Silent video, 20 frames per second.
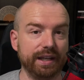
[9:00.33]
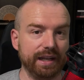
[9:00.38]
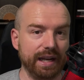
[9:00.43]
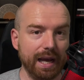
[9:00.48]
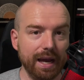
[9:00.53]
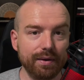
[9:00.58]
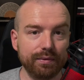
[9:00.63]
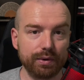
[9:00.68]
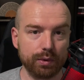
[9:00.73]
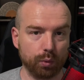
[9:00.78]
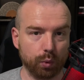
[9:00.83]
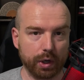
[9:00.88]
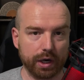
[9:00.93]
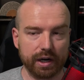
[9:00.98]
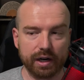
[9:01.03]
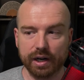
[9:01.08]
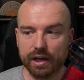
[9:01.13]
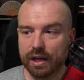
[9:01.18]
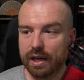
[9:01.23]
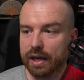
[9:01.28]
it
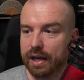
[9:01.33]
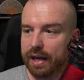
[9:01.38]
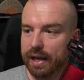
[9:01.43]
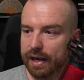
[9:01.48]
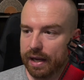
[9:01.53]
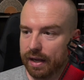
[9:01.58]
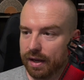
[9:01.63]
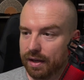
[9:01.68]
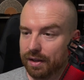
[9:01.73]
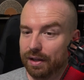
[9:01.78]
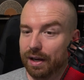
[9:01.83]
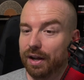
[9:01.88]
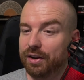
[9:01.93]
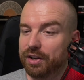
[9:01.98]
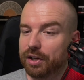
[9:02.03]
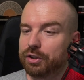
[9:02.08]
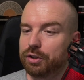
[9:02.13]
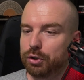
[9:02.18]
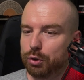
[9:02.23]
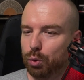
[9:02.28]
everywhere. Uh,
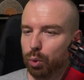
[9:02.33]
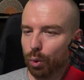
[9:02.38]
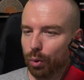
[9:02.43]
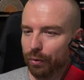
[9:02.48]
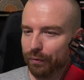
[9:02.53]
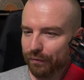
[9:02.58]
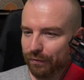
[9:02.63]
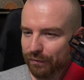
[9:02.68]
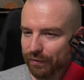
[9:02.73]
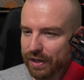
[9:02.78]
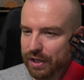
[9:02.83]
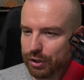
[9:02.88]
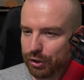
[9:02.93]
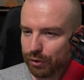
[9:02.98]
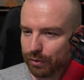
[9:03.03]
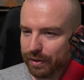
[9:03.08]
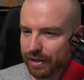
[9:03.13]
another cool feature